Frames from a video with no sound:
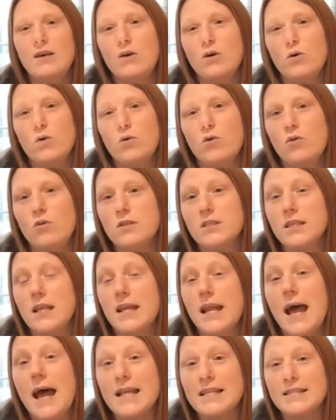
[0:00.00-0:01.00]
Or
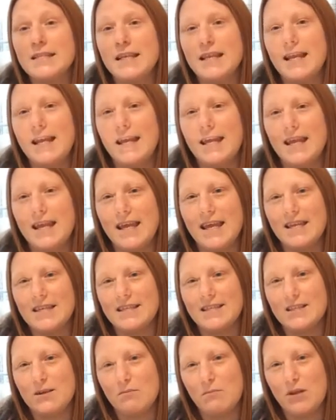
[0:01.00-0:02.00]
St. Anthony
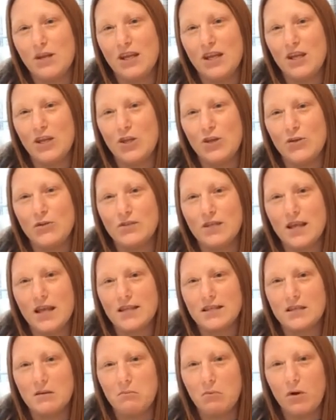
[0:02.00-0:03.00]
is somebody you
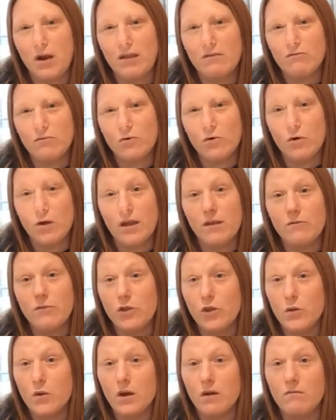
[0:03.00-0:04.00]
tend to pray for if
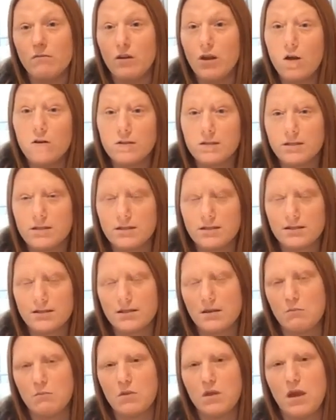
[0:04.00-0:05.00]
you have lost
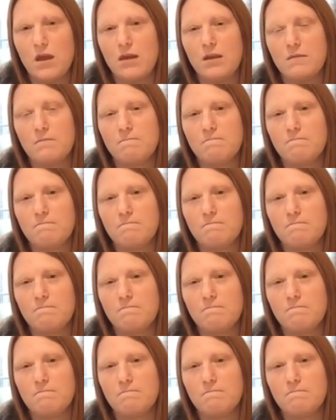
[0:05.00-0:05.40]
something.